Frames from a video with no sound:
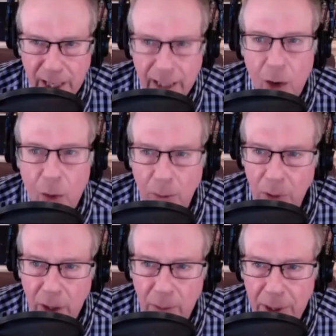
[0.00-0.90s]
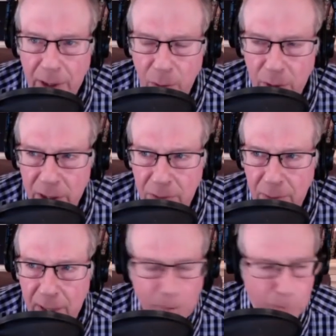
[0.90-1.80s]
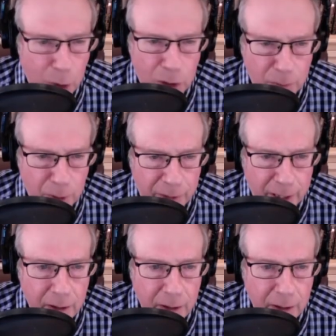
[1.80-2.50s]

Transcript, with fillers: "Oh, I'm going to be doing this Mel Brooks movie